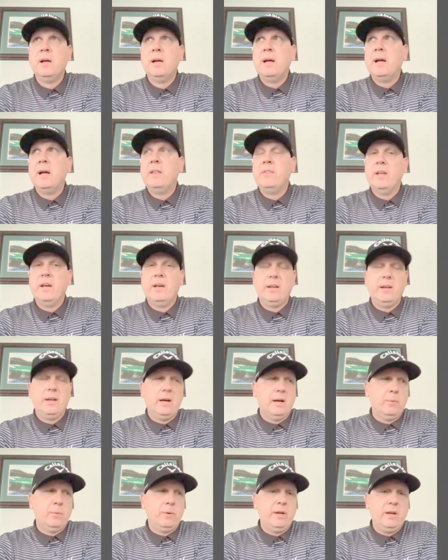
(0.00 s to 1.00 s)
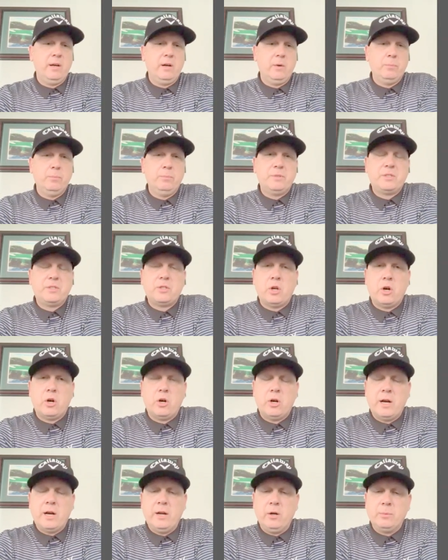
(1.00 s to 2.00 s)
And then I helped
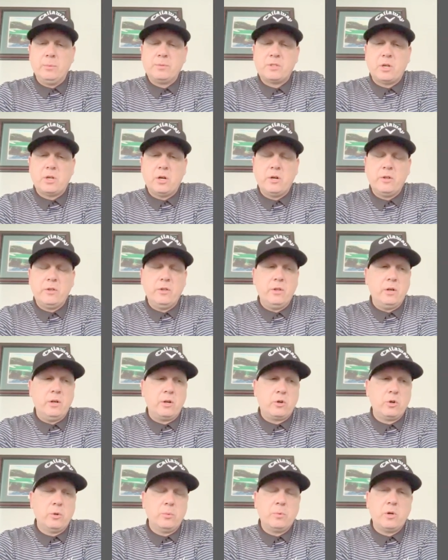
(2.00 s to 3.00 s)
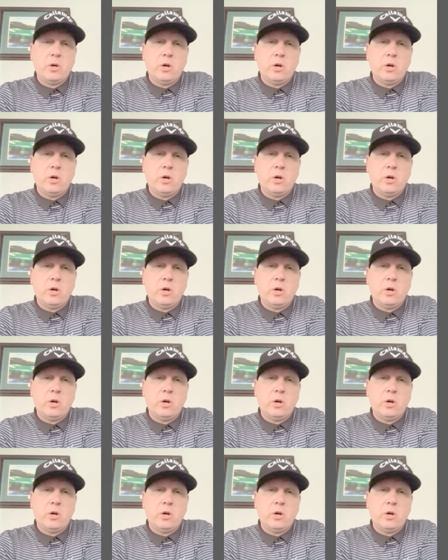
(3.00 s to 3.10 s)
start a group